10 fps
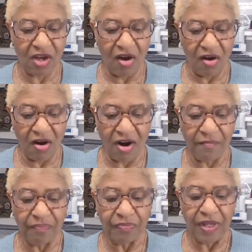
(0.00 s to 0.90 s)
are,
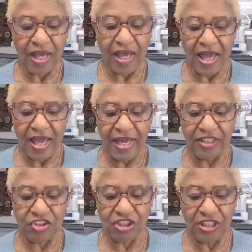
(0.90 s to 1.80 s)
and
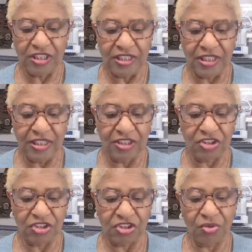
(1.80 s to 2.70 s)
she
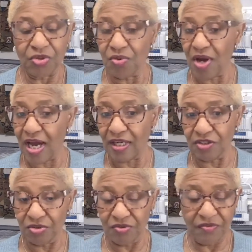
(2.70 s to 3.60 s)
does show you how to
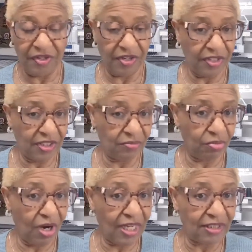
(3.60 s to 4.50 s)
do various
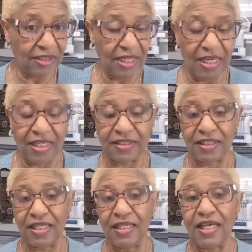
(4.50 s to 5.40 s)
projects.
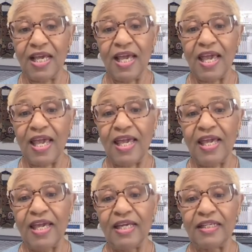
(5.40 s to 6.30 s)
And
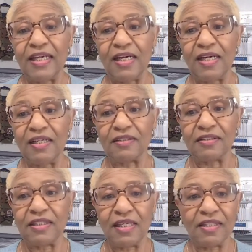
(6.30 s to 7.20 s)

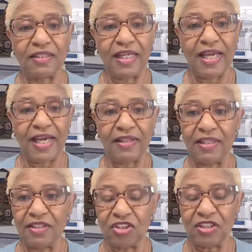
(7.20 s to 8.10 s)
the other day I
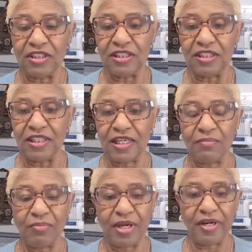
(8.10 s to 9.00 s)
think she did a
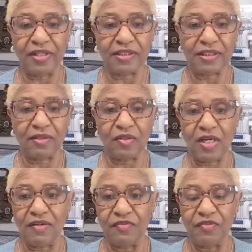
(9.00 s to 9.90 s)
comparison
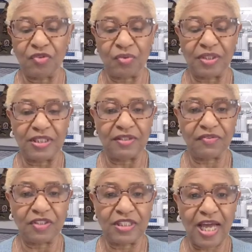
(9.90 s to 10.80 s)
of three
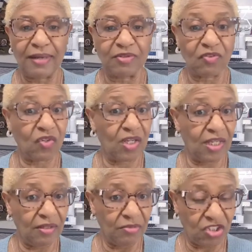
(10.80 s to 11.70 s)
different types of
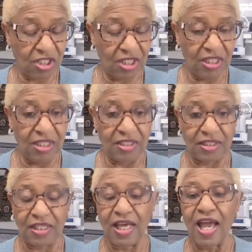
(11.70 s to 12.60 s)
cutting machines
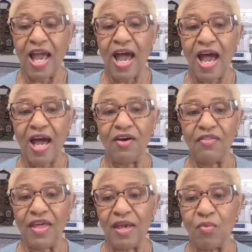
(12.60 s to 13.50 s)
and how
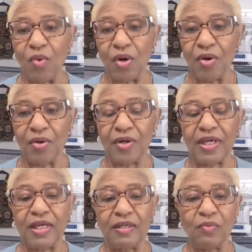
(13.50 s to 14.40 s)
they work,
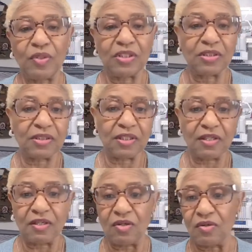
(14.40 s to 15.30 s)
and which is the
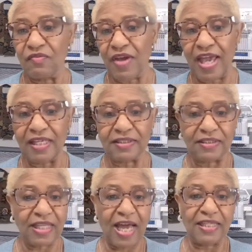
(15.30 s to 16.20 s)
fastest.
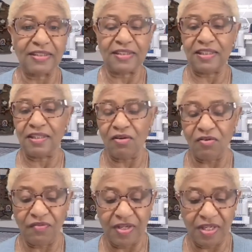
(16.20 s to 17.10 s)
I didn't see the whole
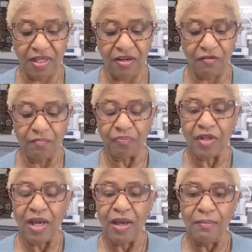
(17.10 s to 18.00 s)
video,
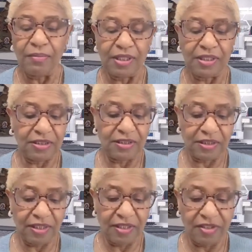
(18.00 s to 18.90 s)
but she
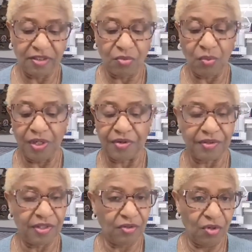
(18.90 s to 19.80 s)
said there is a winner.
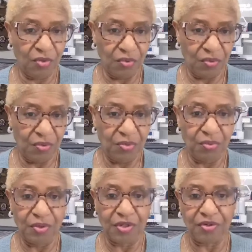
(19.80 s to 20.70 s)
Don't know who the
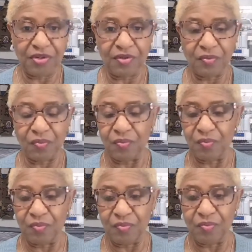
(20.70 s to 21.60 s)
winner is,
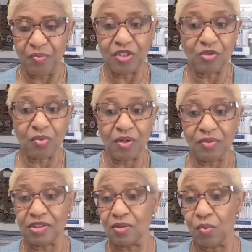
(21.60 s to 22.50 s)
which one
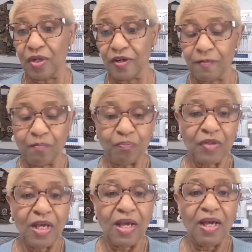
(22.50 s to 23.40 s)
was the winner.
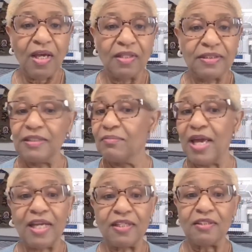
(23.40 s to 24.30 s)
Didn't
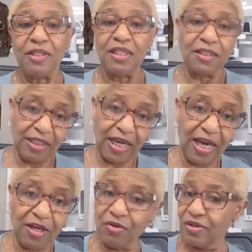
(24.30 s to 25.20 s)
matter to me because I
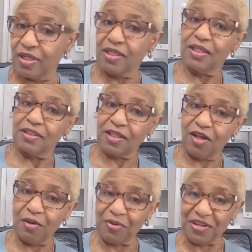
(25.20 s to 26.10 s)
got a Cricut, and that's all
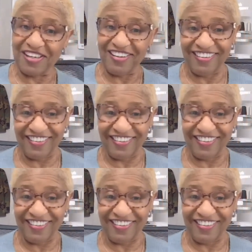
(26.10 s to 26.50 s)
I'm gonna get.